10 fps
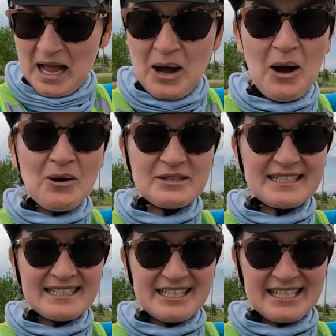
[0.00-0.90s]
a
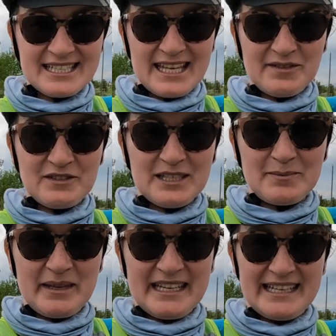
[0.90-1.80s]
host just gifted
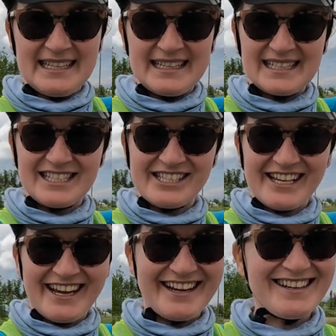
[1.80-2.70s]
me this
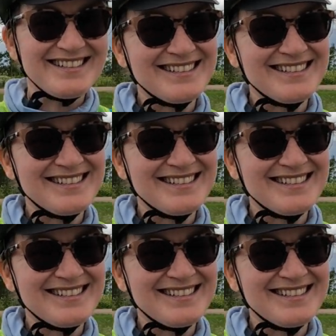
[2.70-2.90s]
chair.